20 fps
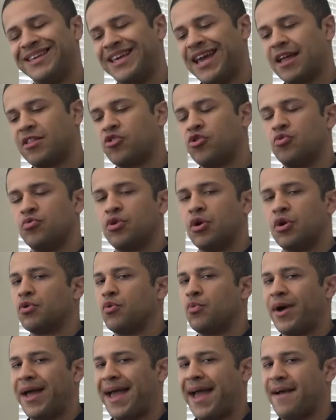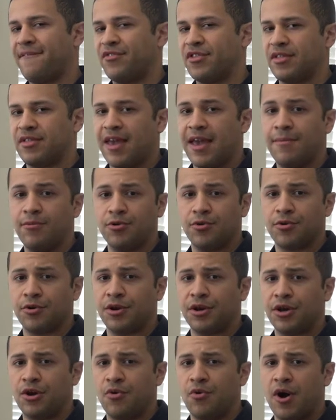Yes, you know what half of the table you're
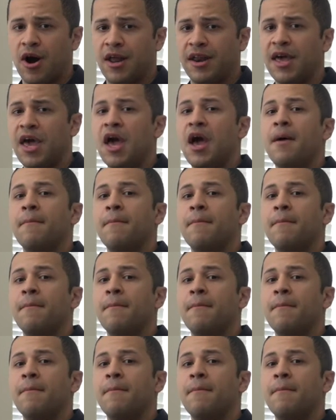going to go on,